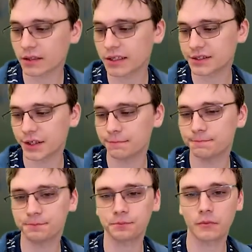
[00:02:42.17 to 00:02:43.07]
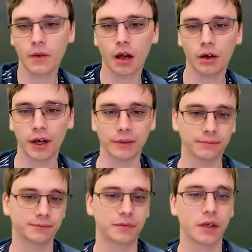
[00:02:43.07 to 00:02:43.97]
That's good. Alright,
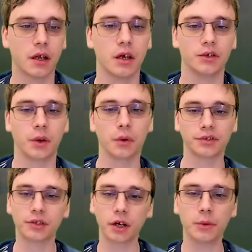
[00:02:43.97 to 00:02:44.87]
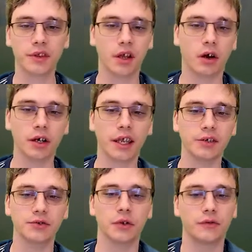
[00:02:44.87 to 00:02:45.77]
so we'll start with the
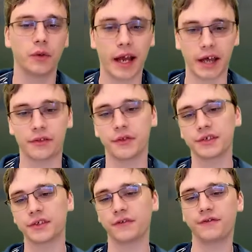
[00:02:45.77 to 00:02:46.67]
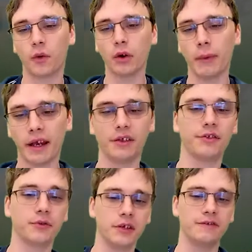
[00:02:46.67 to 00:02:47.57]
Archangel of Wrath. This is a 4-mana
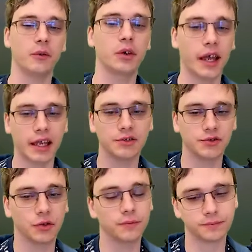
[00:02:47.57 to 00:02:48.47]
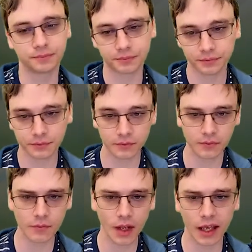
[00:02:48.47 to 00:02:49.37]
3/4 angel,
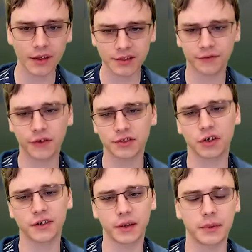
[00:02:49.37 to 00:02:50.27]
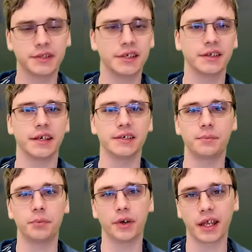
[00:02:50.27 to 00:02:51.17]
and this is the first card that we see that is
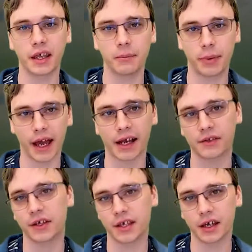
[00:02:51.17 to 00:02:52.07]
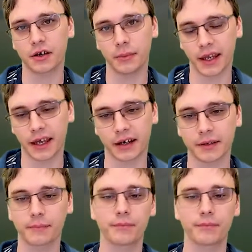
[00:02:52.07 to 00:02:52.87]
bringing back the kicker mechanic.